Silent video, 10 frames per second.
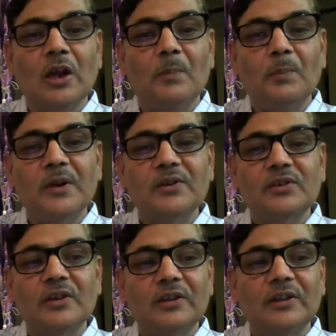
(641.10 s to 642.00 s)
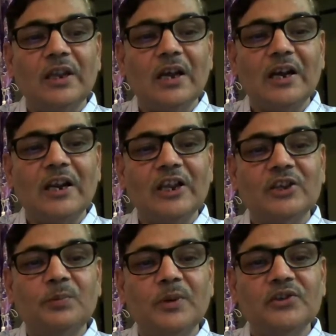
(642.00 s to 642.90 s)
but they are
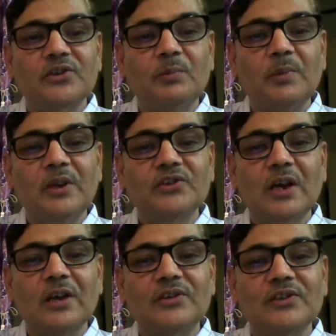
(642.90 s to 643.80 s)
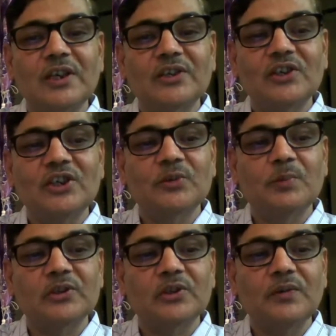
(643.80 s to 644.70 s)
expressed based on sex
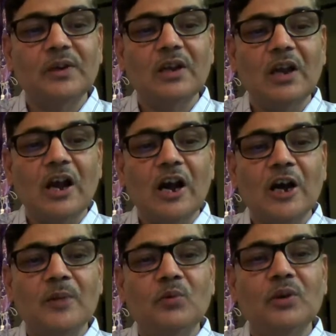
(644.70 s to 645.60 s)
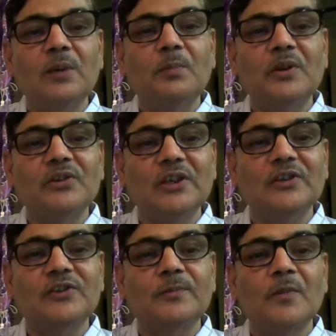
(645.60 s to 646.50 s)
specific hormonal
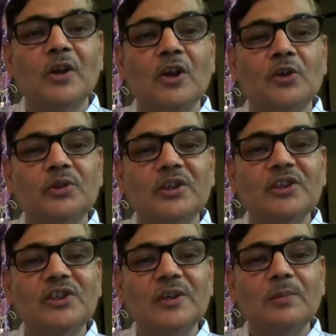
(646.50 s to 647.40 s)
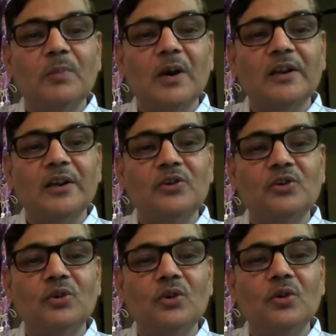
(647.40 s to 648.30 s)
presence. So this is important to
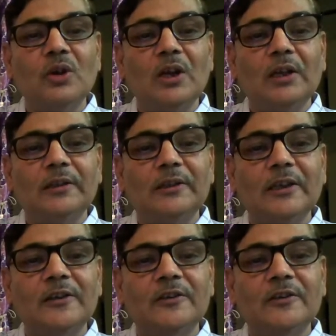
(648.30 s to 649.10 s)
know that